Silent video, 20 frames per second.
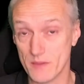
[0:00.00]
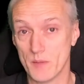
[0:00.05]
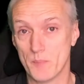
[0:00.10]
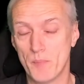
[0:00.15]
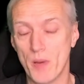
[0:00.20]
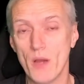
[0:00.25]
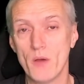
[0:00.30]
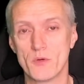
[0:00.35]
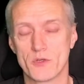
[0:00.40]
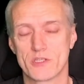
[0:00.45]
the
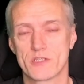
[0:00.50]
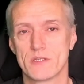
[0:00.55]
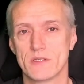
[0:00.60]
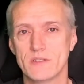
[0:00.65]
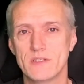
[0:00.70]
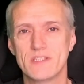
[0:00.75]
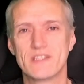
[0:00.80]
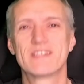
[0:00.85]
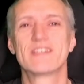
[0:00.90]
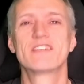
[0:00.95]
post
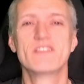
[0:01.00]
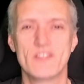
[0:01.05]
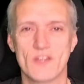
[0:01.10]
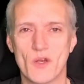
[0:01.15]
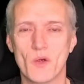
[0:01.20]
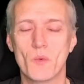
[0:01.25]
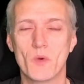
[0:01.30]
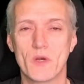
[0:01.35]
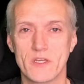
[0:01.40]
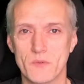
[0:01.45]
and you didn't
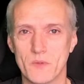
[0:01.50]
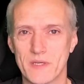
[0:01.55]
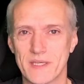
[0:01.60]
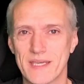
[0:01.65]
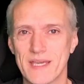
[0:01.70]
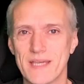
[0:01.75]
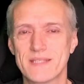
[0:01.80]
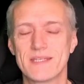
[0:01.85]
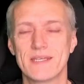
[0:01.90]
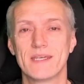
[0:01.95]
know what you were
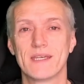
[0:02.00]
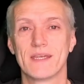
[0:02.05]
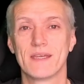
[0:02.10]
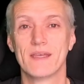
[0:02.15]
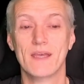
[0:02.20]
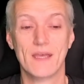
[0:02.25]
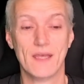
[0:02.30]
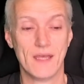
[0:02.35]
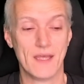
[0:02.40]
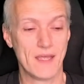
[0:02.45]
getting.
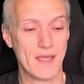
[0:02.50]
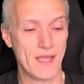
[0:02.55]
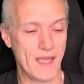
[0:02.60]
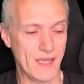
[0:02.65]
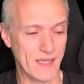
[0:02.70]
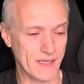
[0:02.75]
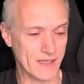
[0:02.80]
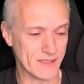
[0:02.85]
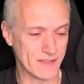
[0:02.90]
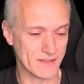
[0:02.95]

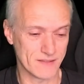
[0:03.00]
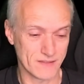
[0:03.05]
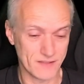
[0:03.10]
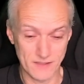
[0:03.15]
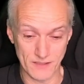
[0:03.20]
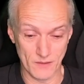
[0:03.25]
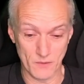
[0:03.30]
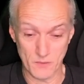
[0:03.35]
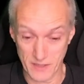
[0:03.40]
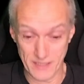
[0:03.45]
And,
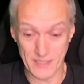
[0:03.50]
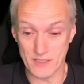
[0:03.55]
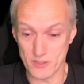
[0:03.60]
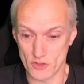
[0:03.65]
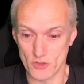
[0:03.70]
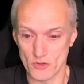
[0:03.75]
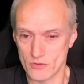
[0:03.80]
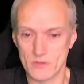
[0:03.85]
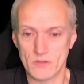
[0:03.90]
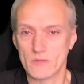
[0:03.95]
here's
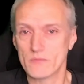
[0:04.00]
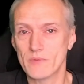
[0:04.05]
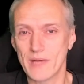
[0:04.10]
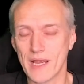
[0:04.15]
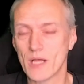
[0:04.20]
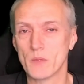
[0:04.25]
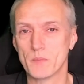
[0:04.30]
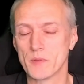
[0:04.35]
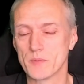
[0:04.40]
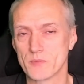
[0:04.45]
your
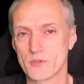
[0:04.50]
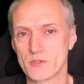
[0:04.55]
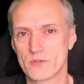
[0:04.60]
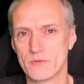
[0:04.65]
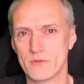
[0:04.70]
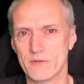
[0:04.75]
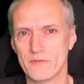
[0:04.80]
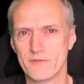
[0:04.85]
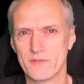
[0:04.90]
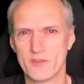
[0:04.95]
albums to
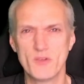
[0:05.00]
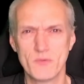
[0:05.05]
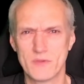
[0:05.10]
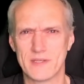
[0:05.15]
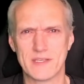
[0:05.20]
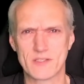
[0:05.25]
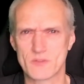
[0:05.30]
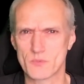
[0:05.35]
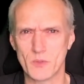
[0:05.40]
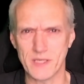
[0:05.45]
review
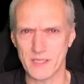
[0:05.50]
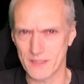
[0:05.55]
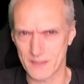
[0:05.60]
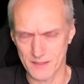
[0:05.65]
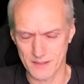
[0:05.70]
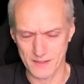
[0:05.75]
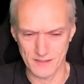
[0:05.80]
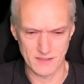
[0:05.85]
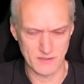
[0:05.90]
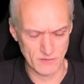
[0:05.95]
this week,
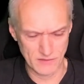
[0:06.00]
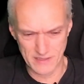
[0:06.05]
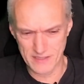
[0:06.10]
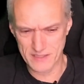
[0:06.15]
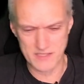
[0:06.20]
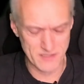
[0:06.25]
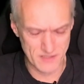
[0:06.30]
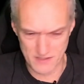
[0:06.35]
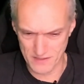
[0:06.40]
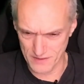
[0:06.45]
and you'd
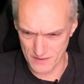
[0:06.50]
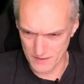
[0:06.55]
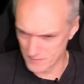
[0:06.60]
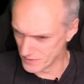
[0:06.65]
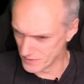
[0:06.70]
listen to them